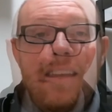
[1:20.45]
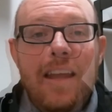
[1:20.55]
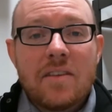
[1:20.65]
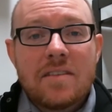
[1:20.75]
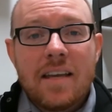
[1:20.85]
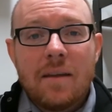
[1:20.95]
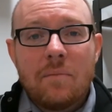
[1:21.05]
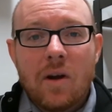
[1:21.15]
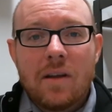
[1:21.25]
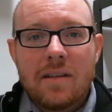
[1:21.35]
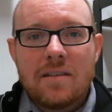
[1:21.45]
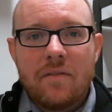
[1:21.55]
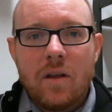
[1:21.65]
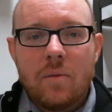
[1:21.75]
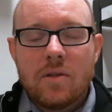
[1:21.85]
Now the second market that's
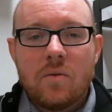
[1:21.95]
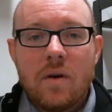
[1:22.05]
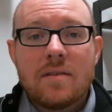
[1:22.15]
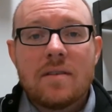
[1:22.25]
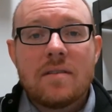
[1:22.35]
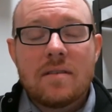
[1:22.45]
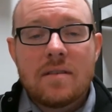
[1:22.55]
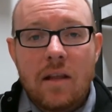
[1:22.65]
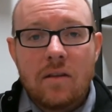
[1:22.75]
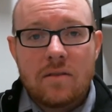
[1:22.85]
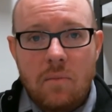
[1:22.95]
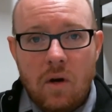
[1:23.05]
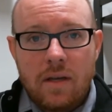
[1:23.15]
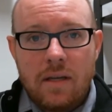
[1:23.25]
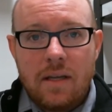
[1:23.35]
available to us is the seller's
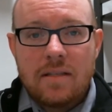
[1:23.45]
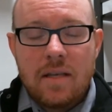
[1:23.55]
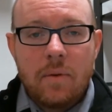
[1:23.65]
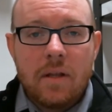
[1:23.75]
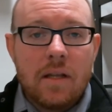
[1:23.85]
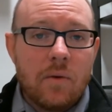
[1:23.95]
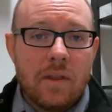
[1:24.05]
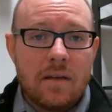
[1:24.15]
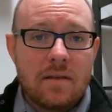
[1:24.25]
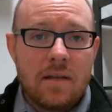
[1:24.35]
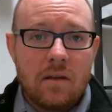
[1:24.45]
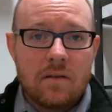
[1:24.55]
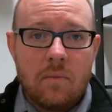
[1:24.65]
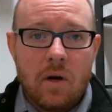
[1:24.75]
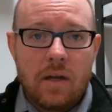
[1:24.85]
market. And typically within a
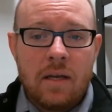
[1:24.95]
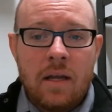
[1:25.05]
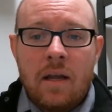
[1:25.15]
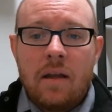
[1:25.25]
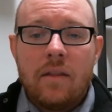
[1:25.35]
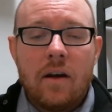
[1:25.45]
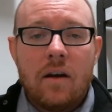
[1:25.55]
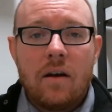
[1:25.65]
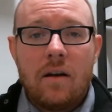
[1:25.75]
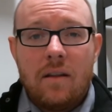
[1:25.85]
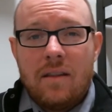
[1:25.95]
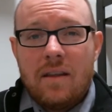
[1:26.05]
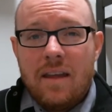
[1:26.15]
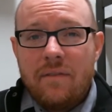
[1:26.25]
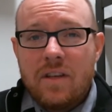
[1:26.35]
seller's market,
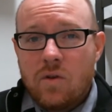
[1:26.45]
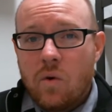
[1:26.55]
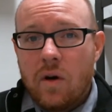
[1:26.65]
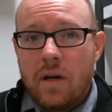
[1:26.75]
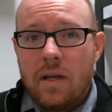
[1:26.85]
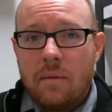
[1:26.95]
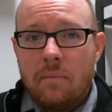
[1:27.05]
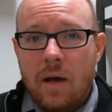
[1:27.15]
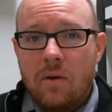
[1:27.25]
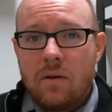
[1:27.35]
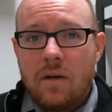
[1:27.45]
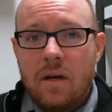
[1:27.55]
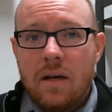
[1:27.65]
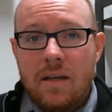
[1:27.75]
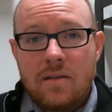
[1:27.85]
the inventory
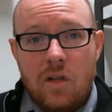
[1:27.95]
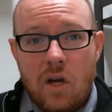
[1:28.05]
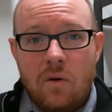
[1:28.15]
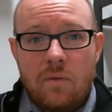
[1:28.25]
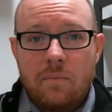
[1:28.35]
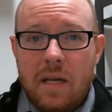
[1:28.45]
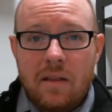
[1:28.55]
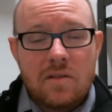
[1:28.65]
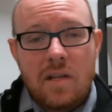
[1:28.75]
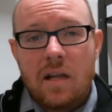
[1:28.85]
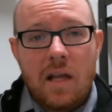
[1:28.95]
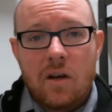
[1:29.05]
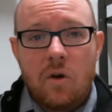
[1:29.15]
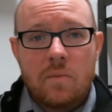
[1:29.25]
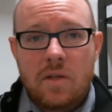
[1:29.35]
amount is low, meaning there's not a lot
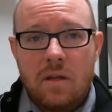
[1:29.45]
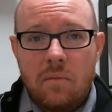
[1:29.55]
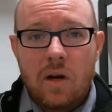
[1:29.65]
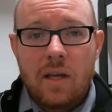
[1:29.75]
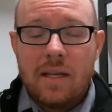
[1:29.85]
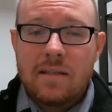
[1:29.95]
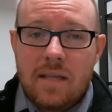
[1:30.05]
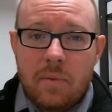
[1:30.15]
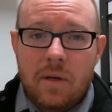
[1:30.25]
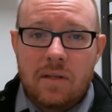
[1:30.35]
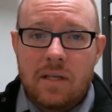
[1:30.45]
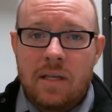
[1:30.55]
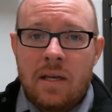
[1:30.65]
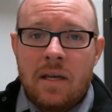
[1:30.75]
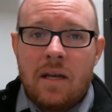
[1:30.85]
of homes on the market. And typically
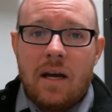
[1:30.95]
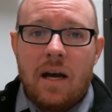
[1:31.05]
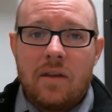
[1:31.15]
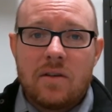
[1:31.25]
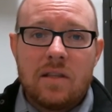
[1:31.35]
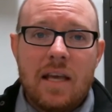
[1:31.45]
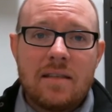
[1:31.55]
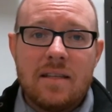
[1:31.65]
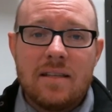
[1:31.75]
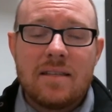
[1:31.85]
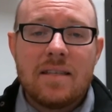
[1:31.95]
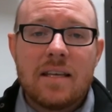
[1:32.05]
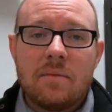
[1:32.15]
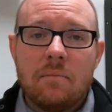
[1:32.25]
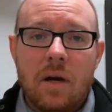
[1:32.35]
there's less than
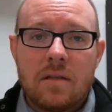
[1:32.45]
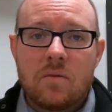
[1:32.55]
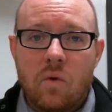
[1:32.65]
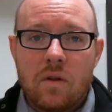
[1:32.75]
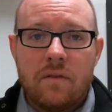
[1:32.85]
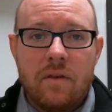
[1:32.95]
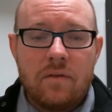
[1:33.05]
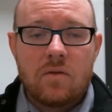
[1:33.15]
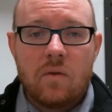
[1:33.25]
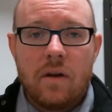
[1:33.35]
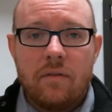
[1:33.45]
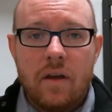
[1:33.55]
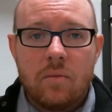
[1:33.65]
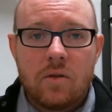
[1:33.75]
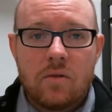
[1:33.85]
6 months worth of inventory
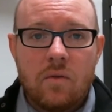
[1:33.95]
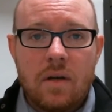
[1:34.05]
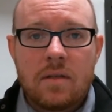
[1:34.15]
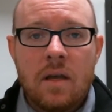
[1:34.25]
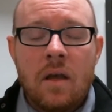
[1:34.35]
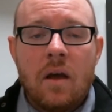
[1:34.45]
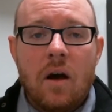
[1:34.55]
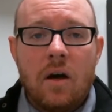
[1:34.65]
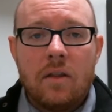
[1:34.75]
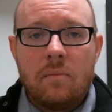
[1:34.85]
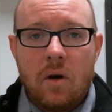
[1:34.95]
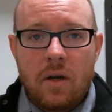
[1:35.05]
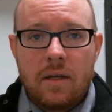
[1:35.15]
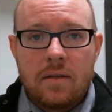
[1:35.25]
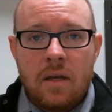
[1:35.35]
available to us on the
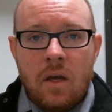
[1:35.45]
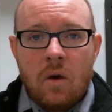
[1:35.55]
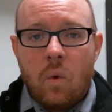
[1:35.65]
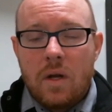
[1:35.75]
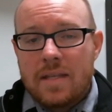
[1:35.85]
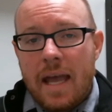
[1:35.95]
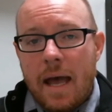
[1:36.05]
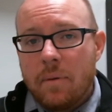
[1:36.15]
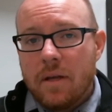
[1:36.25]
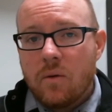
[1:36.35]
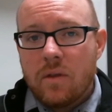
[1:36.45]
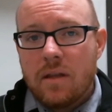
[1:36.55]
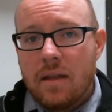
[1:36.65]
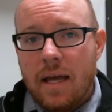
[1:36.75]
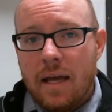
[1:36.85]
market. What's happening
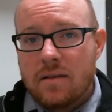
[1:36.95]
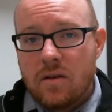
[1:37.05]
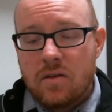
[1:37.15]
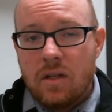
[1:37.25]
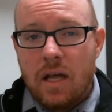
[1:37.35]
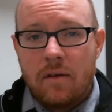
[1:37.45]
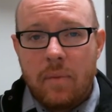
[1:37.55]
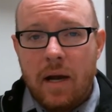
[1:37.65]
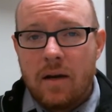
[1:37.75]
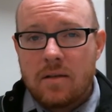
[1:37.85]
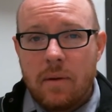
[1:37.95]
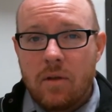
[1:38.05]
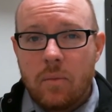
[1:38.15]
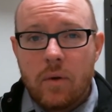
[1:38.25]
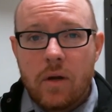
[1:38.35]
within that is there's a lot of buyers, maybe
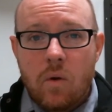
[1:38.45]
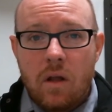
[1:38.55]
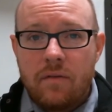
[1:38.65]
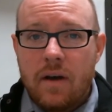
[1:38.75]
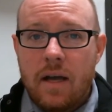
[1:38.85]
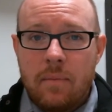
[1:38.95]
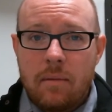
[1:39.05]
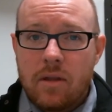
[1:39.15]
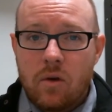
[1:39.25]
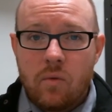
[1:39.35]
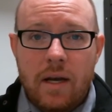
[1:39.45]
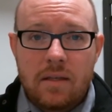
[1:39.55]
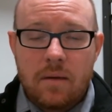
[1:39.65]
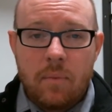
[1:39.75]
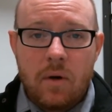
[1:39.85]
they're pre-qualified, maybe they're
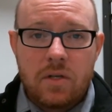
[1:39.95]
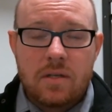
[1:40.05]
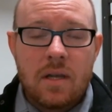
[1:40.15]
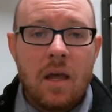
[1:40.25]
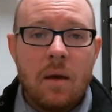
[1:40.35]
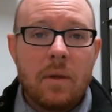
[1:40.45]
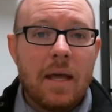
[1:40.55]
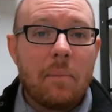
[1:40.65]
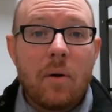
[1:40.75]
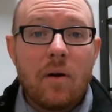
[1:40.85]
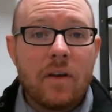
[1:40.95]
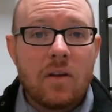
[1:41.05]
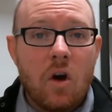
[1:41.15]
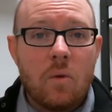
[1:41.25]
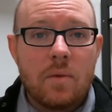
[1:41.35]
ready to purchase, but that
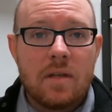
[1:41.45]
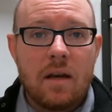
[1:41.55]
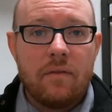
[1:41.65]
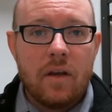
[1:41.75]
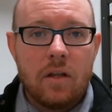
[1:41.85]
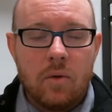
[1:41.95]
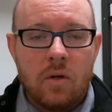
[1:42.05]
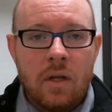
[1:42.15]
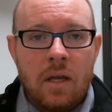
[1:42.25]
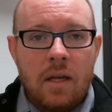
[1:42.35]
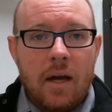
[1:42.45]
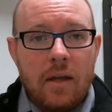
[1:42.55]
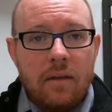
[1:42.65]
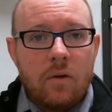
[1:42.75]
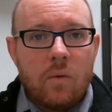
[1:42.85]
perfect home is not available.
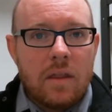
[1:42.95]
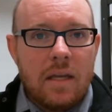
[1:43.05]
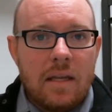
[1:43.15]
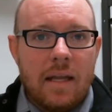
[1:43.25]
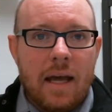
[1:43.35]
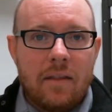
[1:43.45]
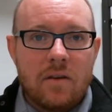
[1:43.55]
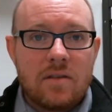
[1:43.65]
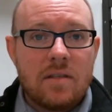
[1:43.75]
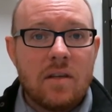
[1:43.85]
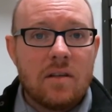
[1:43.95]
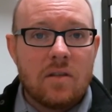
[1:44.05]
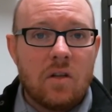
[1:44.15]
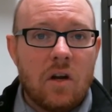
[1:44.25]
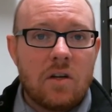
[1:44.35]
Now, even within that, there still is
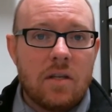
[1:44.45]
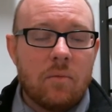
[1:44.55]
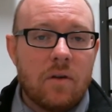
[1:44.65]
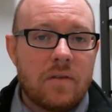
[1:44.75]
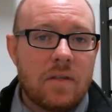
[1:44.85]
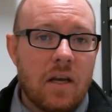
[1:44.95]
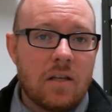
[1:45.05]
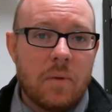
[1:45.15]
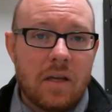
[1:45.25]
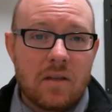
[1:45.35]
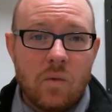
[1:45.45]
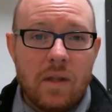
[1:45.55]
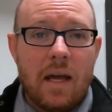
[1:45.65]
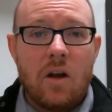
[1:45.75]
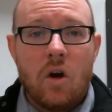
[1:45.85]
a large number of sales because
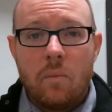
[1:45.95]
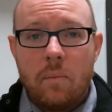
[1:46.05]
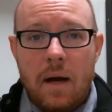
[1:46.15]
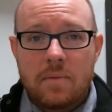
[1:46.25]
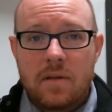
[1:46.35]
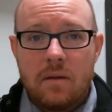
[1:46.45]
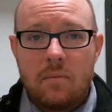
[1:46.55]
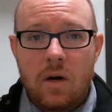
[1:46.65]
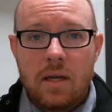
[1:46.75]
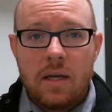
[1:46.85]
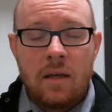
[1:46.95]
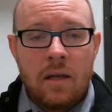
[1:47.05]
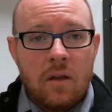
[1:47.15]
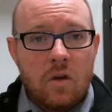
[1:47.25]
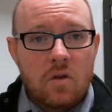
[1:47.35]
when that home pops on the market,
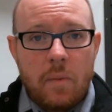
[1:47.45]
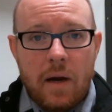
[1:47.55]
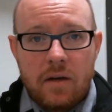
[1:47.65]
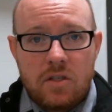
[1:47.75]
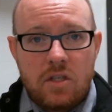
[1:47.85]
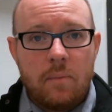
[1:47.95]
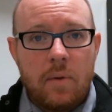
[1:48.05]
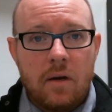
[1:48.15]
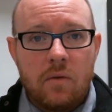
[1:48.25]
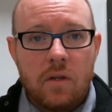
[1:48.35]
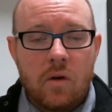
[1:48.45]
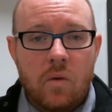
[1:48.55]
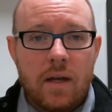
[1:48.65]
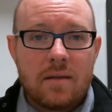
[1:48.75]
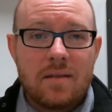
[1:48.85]
those buyers jump on it really
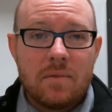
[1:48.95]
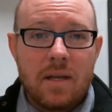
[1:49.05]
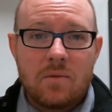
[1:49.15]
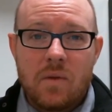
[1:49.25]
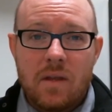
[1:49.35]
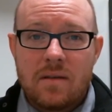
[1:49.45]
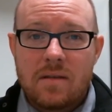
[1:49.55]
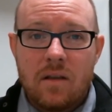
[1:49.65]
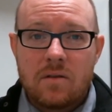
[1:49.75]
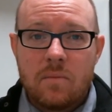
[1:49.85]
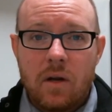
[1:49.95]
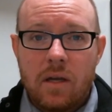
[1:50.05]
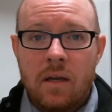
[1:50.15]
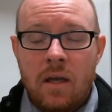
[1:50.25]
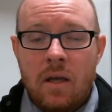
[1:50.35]
quick. Sometimes within a seller's
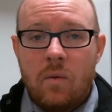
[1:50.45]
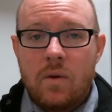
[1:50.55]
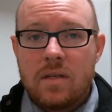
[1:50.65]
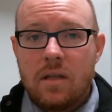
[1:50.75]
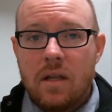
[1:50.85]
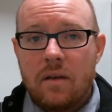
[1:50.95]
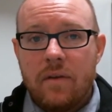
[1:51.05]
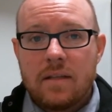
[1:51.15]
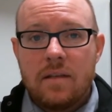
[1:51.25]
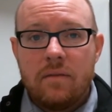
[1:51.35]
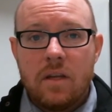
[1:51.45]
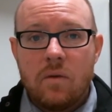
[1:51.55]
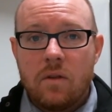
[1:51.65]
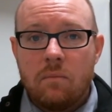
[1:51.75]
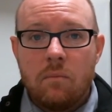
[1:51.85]
market, we see a lot of activity
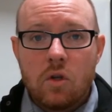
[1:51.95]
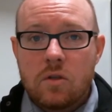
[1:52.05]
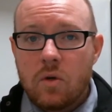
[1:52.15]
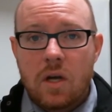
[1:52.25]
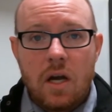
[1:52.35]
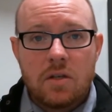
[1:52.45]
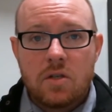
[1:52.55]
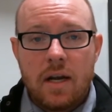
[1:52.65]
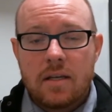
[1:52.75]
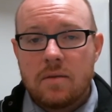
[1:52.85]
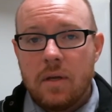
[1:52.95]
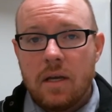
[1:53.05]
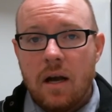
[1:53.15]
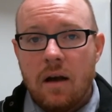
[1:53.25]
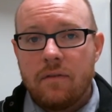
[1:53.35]
with multiple contracts
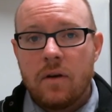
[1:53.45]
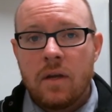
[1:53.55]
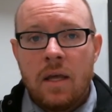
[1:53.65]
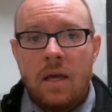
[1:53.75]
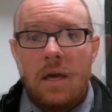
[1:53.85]
being offered.